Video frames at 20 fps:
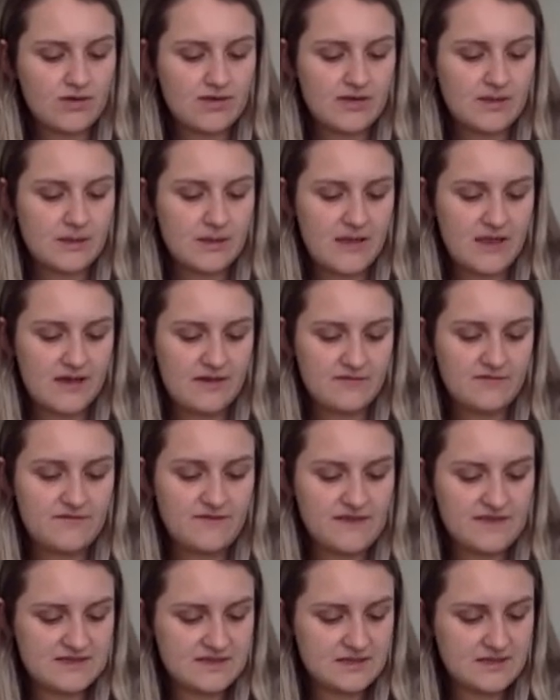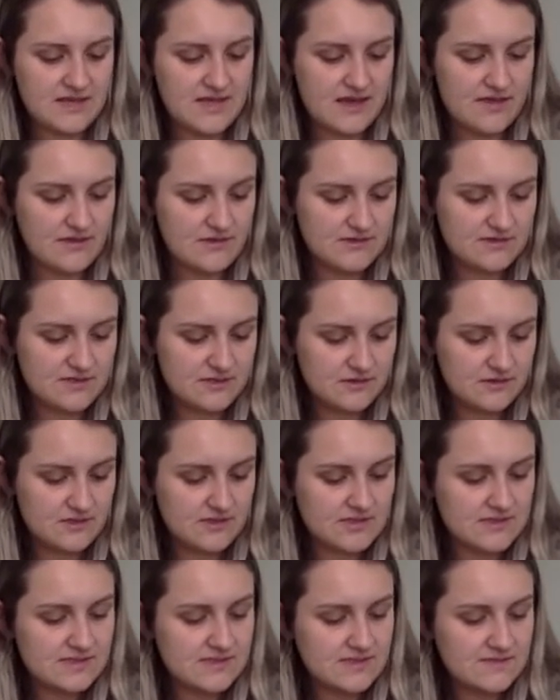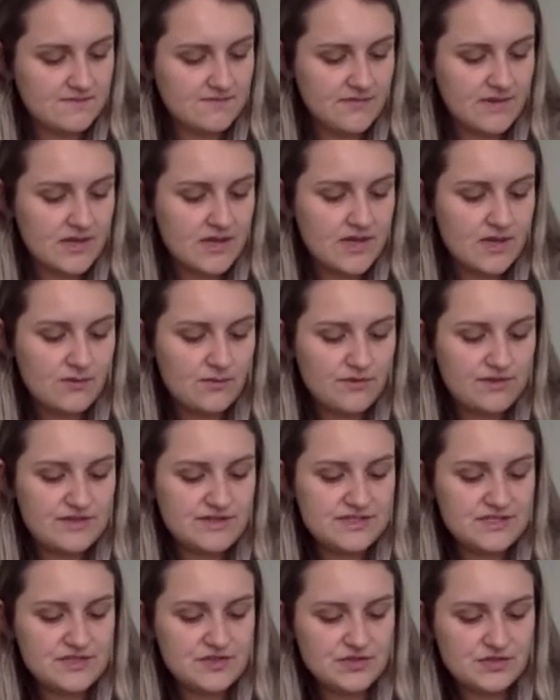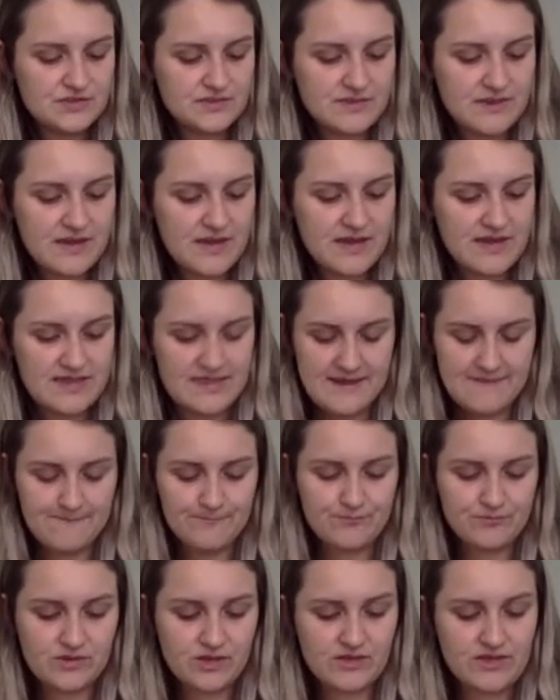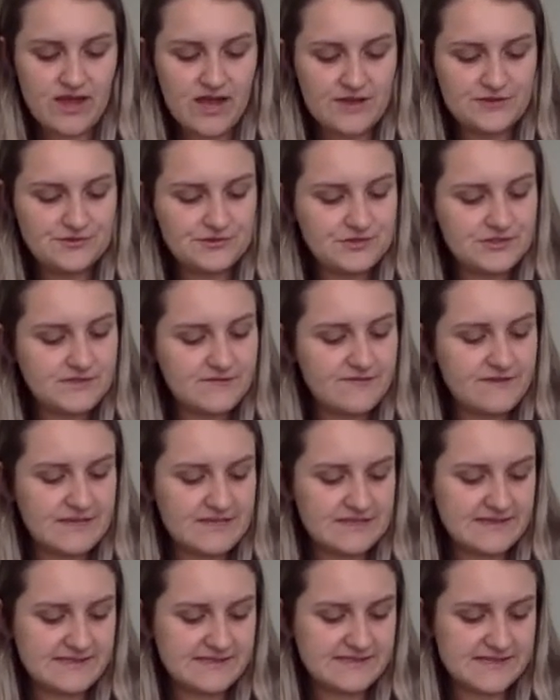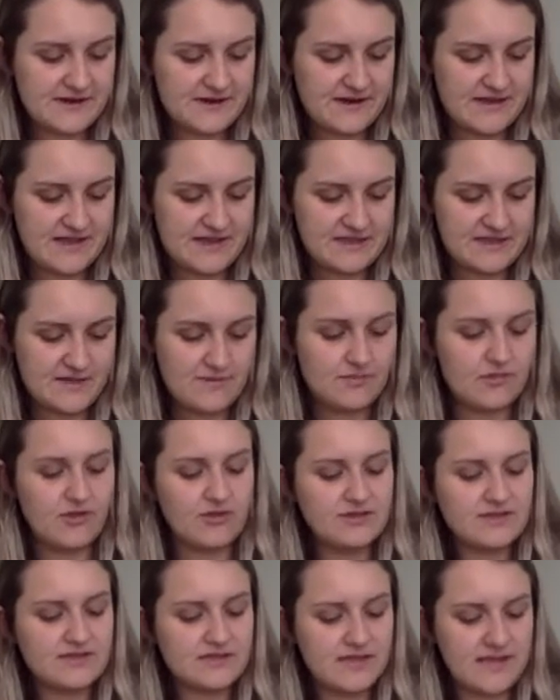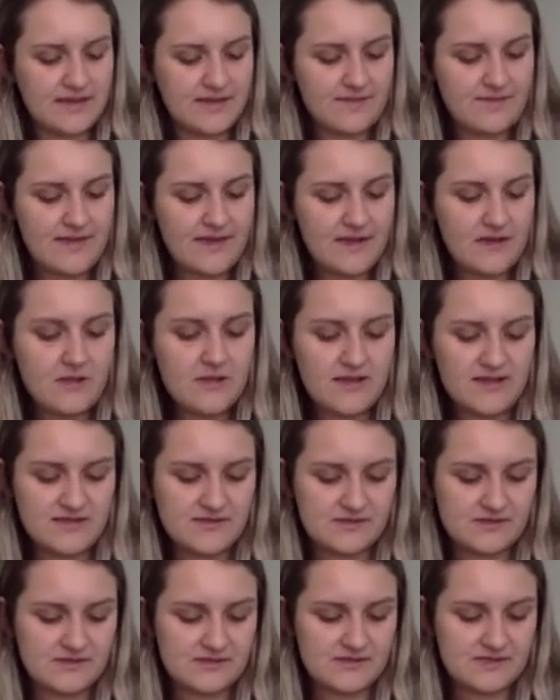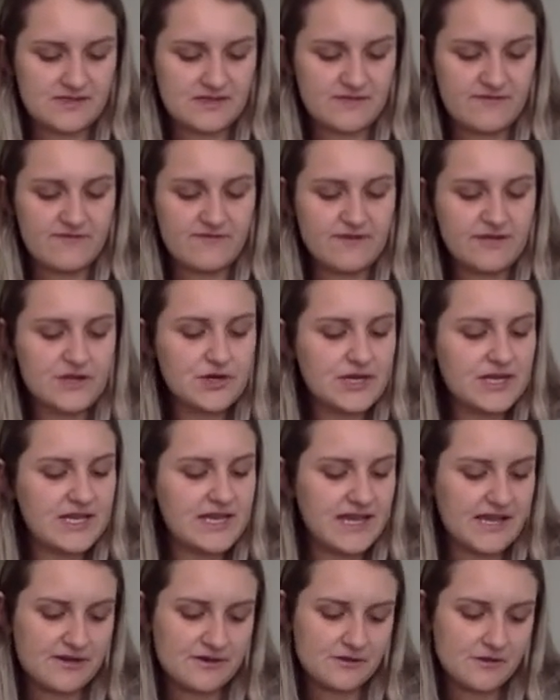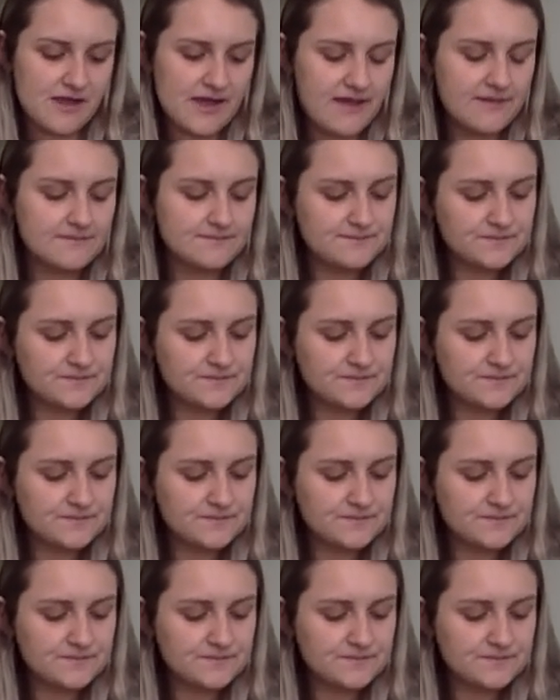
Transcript: in a line facing the other students. With the teachers behind them, the hundreds of faces staring at them looked like pale lanterns in the flickering candlelight.